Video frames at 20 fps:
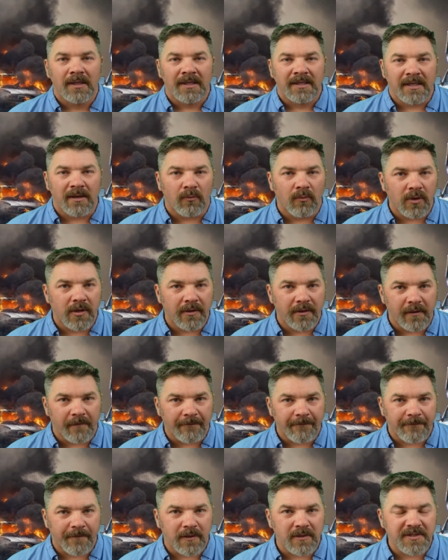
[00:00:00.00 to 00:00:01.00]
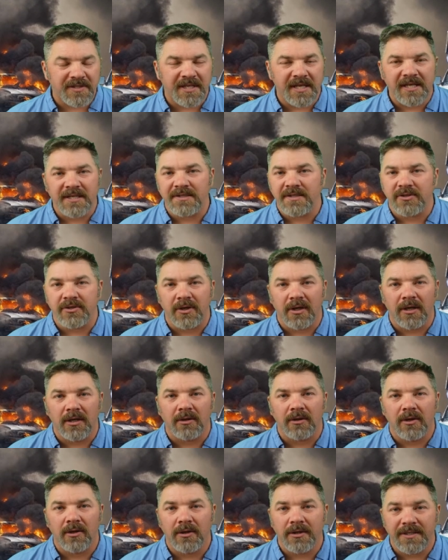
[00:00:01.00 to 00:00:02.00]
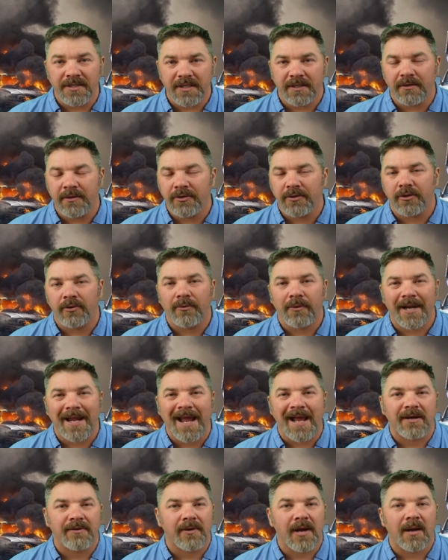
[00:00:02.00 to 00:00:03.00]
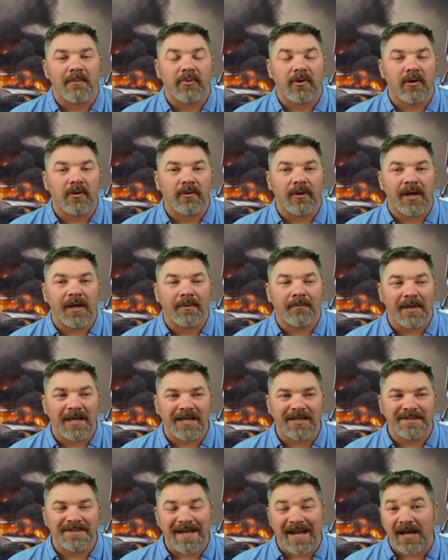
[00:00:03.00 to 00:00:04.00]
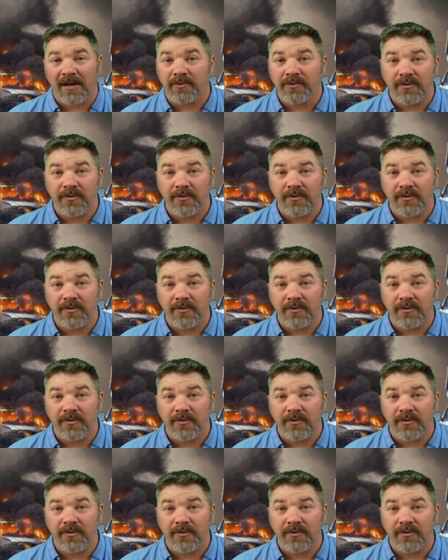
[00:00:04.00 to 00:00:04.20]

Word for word: Now, one of the first things that you're going to learn during your React Right program is how